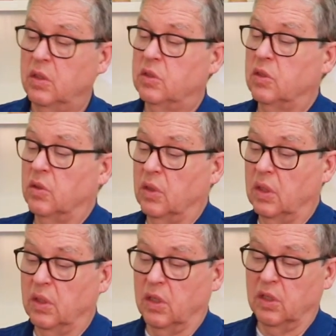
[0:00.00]
So
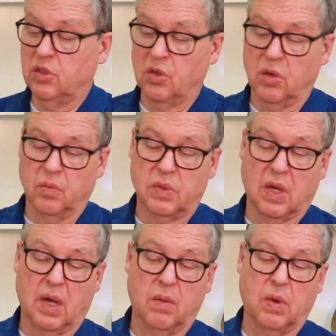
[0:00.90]
in the interim
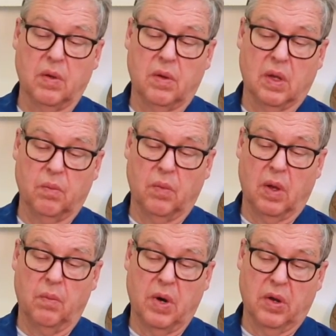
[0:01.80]
time, I
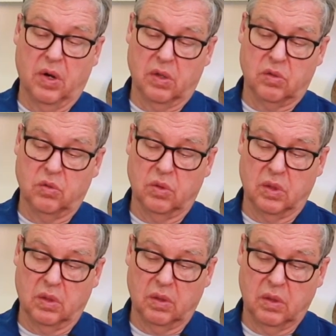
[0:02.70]
mounted it
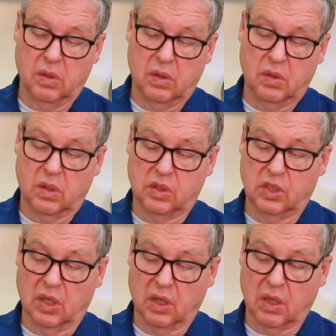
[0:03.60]
to a
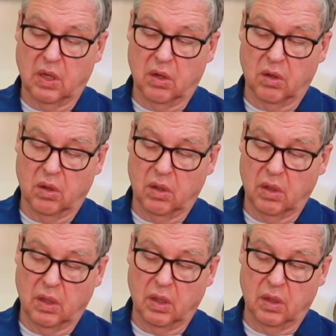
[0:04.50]
chuck here
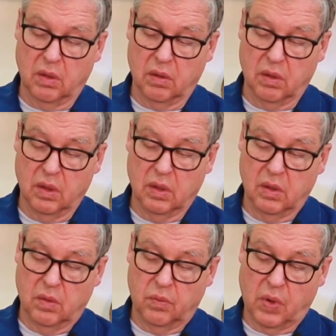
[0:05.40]
and
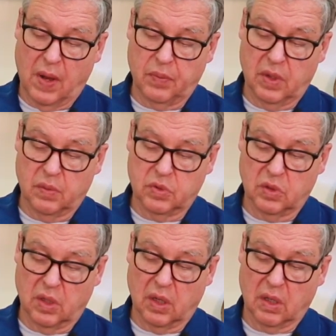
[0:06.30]
propped it up
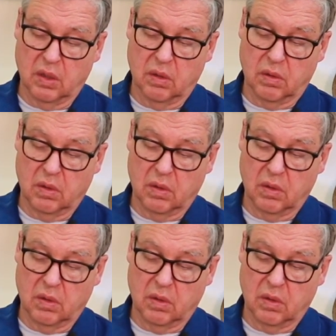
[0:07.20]
so that I can